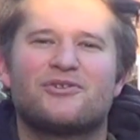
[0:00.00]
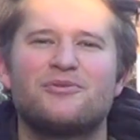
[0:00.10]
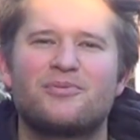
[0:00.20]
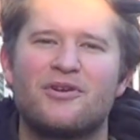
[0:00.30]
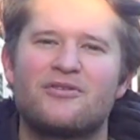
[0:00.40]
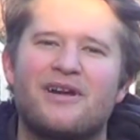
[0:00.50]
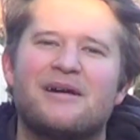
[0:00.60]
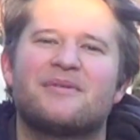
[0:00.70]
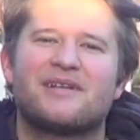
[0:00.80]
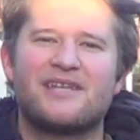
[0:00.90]
new
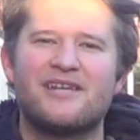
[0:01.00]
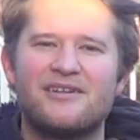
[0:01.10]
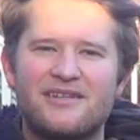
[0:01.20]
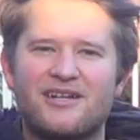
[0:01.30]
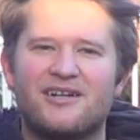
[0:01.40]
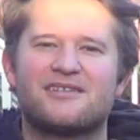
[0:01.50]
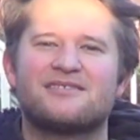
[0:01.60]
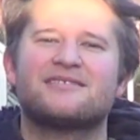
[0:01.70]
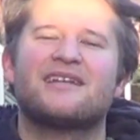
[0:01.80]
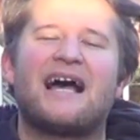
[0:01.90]
program, A Year in the
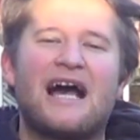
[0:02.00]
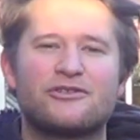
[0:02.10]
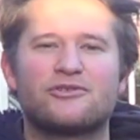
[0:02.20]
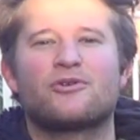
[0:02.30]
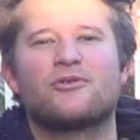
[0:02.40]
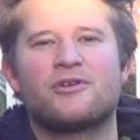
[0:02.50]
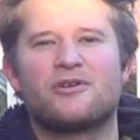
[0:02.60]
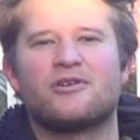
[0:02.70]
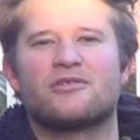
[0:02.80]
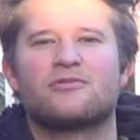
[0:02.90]
Garden, How to Grow Your
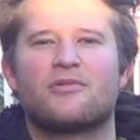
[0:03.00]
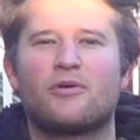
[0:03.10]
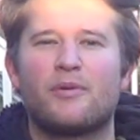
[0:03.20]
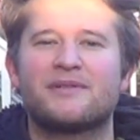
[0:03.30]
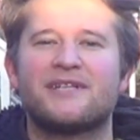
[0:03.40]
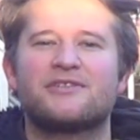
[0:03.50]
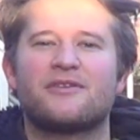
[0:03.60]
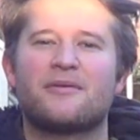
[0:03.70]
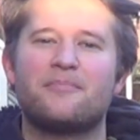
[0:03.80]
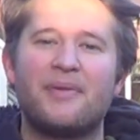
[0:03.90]
Own, where we will teach you
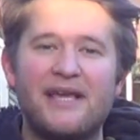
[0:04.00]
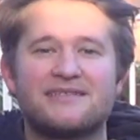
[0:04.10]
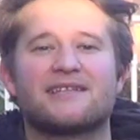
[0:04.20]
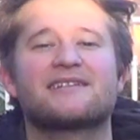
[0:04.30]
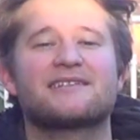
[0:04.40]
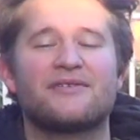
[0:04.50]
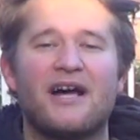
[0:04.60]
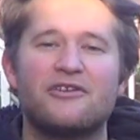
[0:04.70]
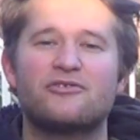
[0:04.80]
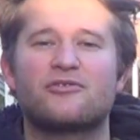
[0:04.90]
the basics of
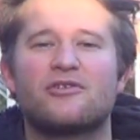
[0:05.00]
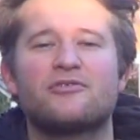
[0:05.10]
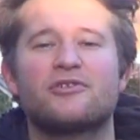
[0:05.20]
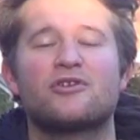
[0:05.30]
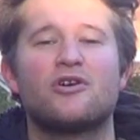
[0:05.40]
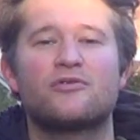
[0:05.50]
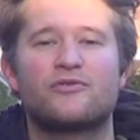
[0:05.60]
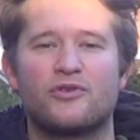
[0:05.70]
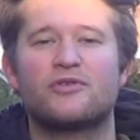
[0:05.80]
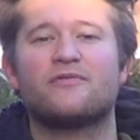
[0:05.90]
how to grow your own
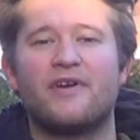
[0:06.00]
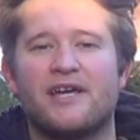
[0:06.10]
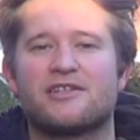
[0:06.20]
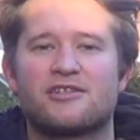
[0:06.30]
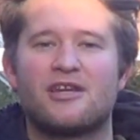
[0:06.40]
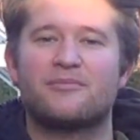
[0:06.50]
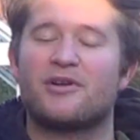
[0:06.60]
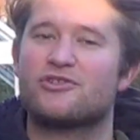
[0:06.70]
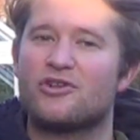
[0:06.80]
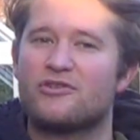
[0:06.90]
fruit and veg by
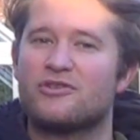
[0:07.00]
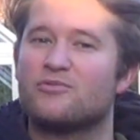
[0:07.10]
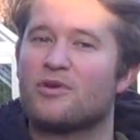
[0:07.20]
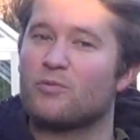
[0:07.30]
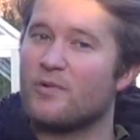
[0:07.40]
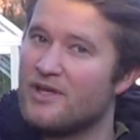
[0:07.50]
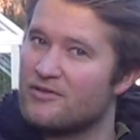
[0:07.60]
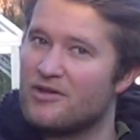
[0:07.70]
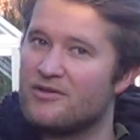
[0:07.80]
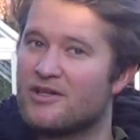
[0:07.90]
showing you what we
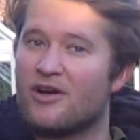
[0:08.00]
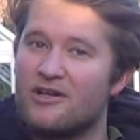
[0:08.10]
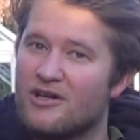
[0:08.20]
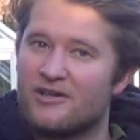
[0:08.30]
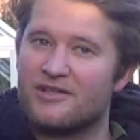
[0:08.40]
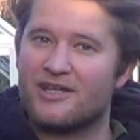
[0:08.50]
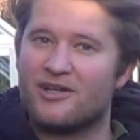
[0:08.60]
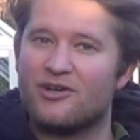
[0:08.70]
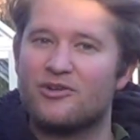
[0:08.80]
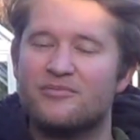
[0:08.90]
grow in our garden at
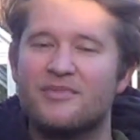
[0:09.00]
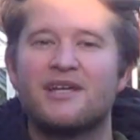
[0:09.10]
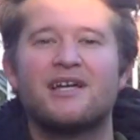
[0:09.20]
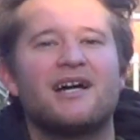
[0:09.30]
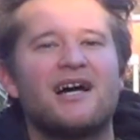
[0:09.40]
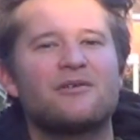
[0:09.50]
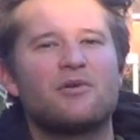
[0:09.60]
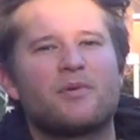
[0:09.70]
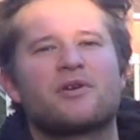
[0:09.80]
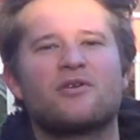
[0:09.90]
home and
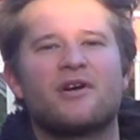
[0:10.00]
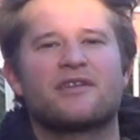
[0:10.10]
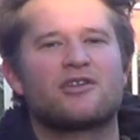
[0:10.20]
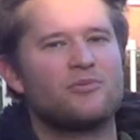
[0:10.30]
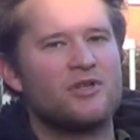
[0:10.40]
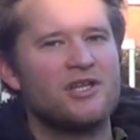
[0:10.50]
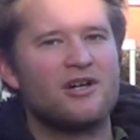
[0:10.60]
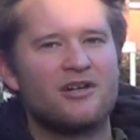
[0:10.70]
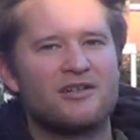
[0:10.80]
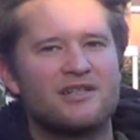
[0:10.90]
what we grow at the community
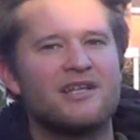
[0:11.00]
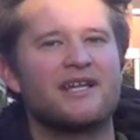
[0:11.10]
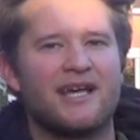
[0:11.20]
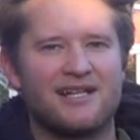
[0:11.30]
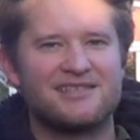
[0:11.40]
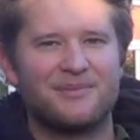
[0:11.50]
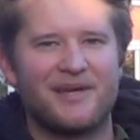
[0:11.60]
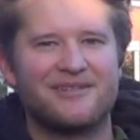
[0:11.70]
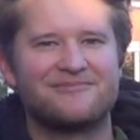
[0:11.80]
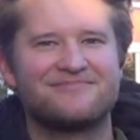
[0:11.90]
garden in Hans
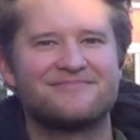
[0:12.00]
Bay.